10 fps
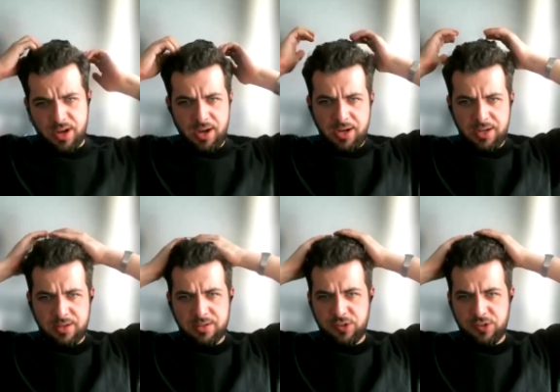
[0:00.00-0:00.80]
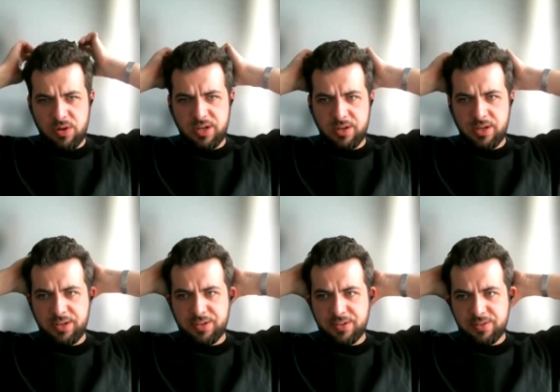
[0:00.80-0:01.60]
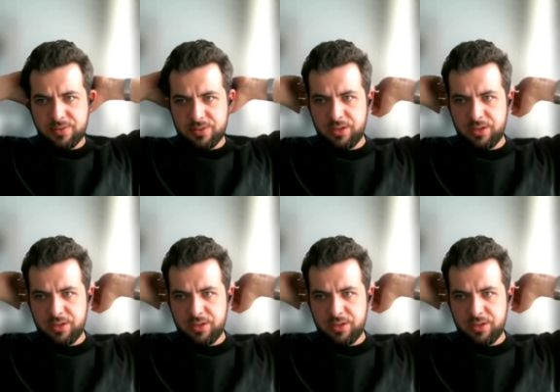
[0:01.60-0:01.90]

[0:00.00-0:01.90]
I just want, it's,